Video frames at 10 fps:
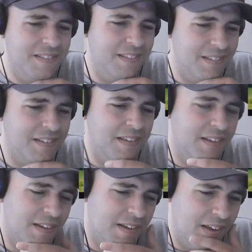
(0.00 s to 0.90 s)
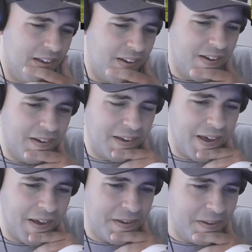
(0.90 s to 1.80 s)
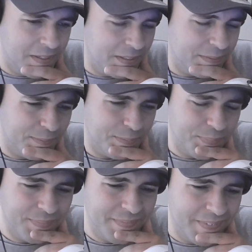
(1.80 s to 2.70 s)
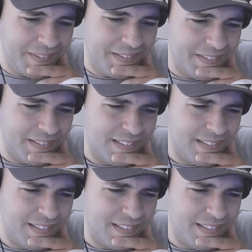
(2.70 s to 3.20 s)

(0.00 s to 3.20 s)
This is a video game. Which okay. We all have special skills.